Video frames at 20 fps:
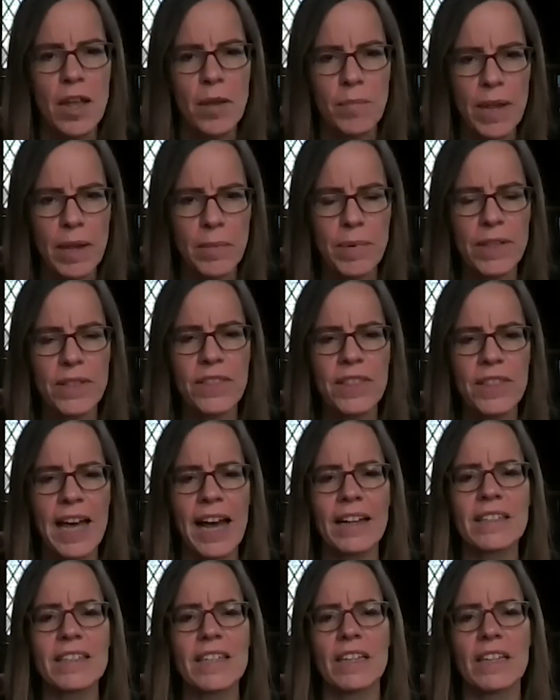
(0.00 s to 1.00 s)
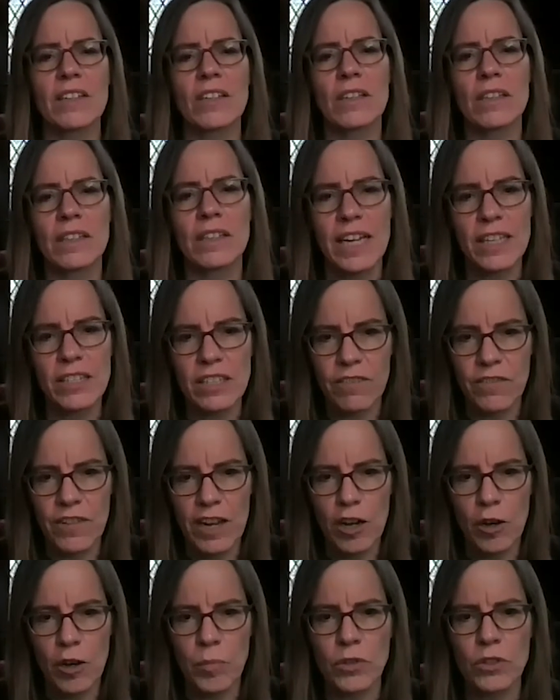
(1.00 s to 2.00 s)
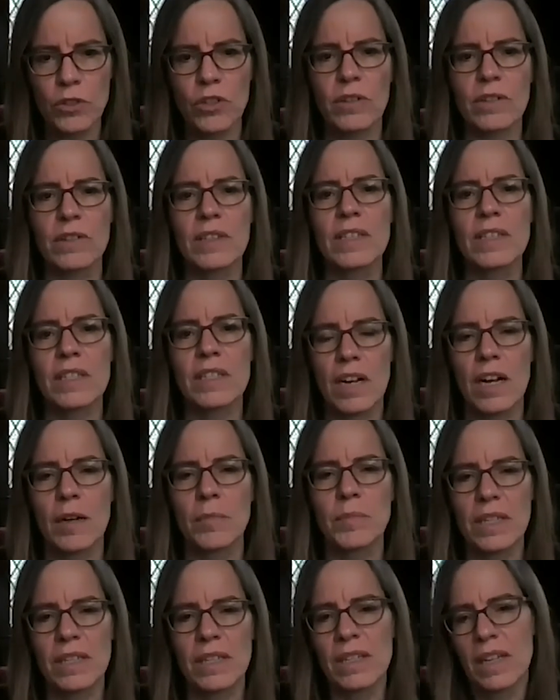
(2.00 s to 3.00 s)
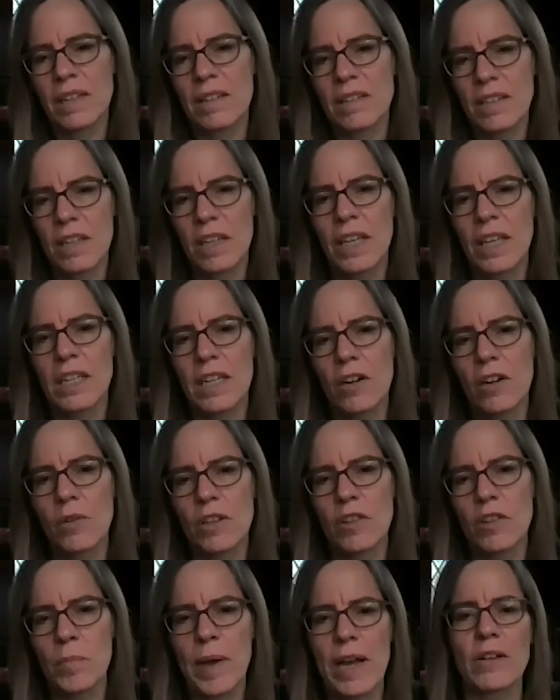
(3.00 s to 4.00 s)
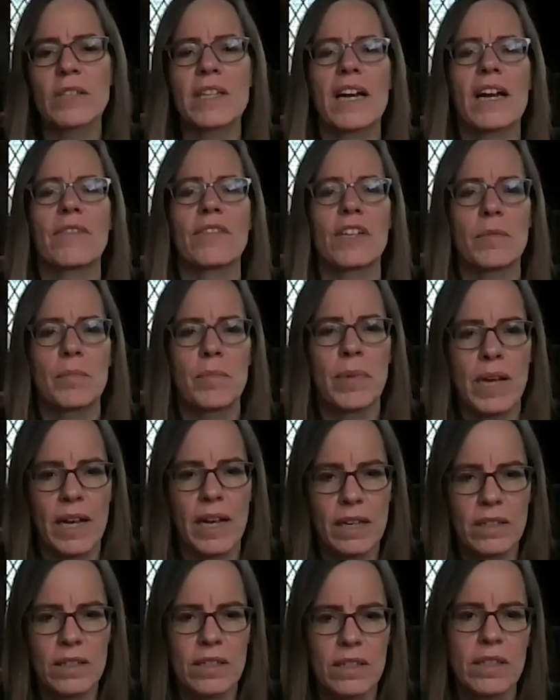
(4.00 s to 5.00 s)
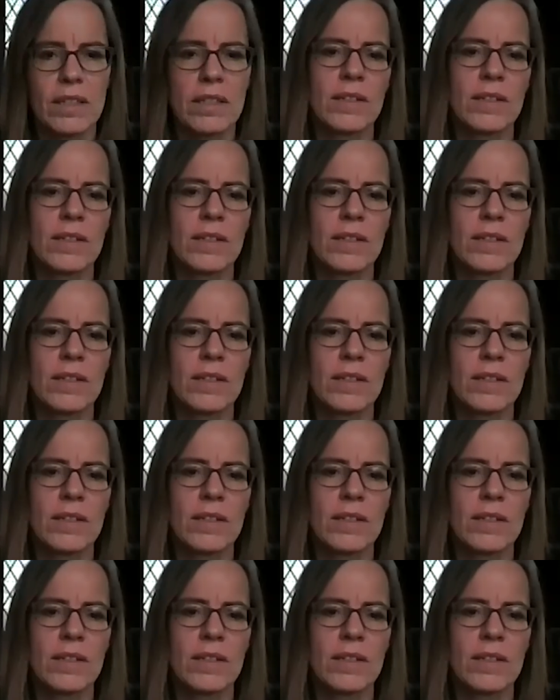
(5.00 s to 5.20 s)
Maybe that's a little less available during these times, and it's bound to have an impact.